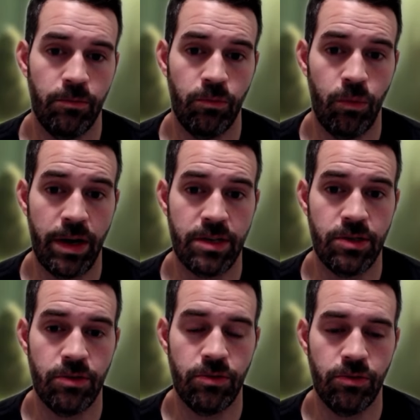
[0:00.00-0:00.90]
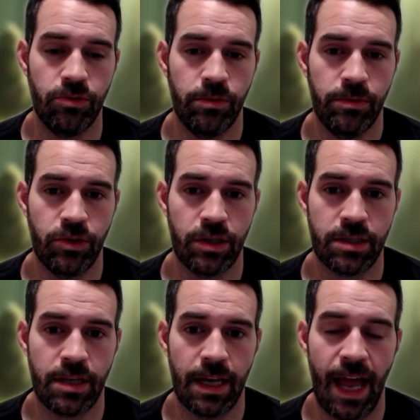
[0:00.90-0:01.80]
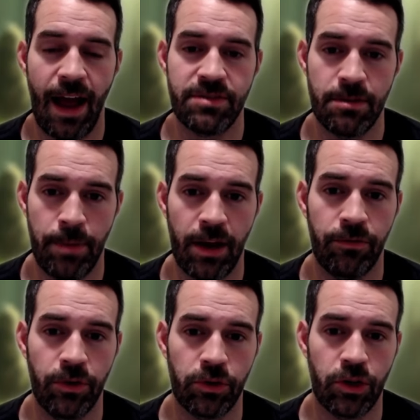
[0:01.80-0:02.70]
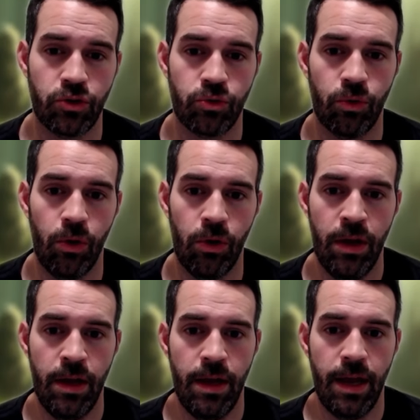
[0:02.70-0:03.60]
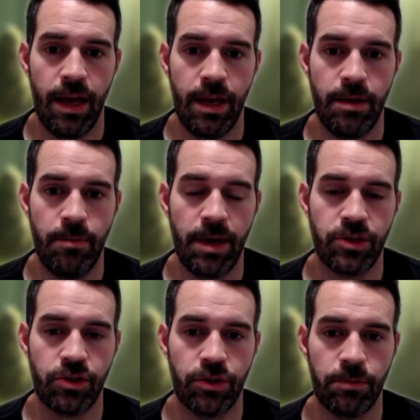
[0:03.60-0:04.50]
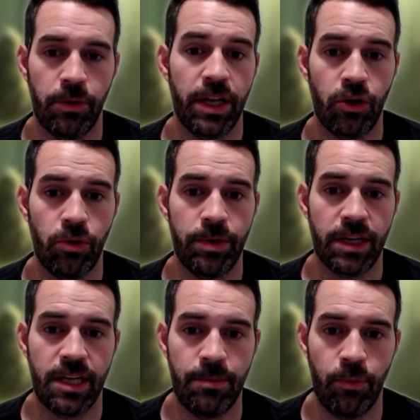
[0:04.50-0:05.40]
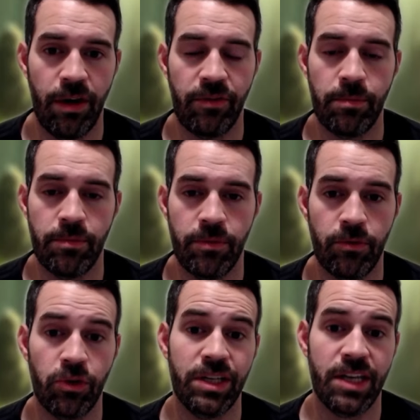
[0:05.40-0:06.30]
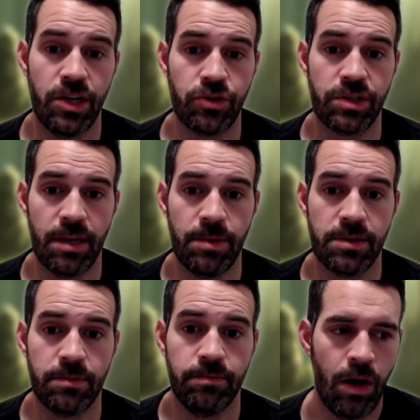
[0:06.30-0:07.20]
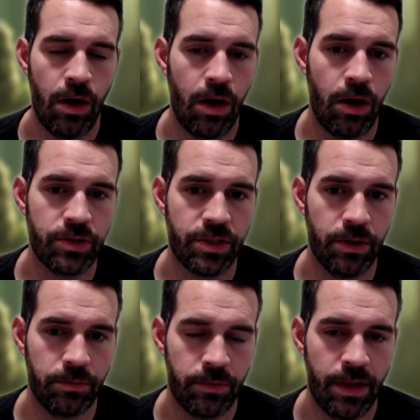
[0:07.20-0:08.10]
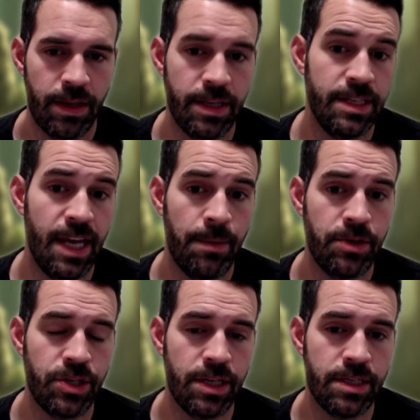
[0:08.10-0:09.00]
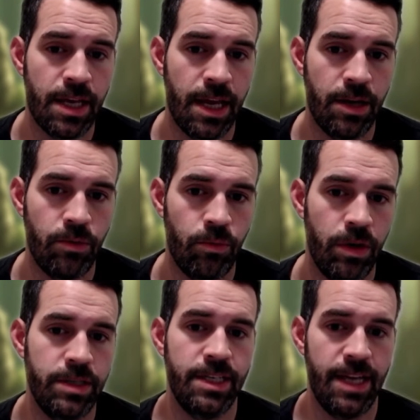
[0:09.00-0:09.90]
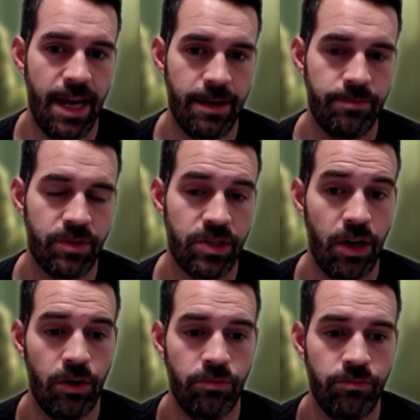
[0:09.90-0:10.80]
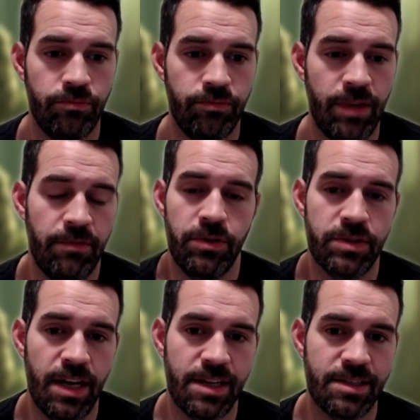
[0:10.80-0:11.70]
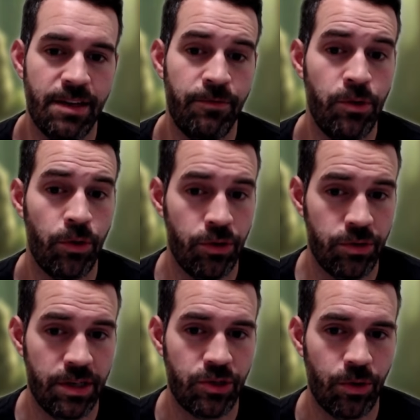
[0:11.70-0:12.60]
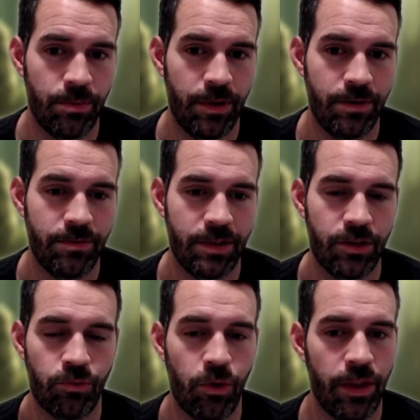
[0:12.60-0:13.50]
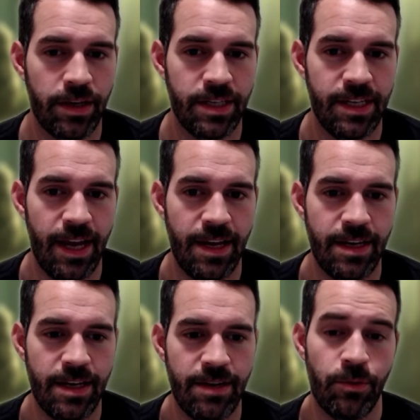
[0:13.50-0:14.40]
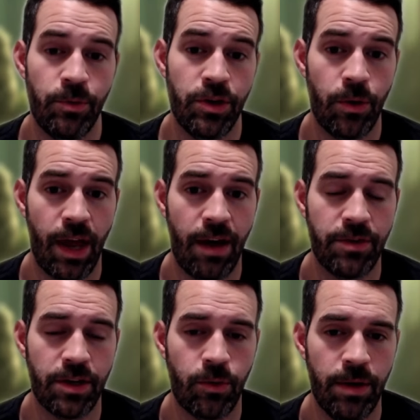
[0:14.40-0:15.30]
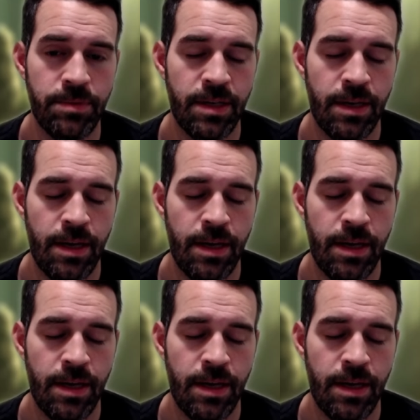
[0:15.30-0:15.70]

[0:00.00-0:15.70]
way to just have some battlefield control and make sure you're playing a little bit of keep away from the really dangerous enemies. Also, the damage is a 1d8, so that feels nice. If you are using a short bow, get to roll that d8 even when you don't have it equipped.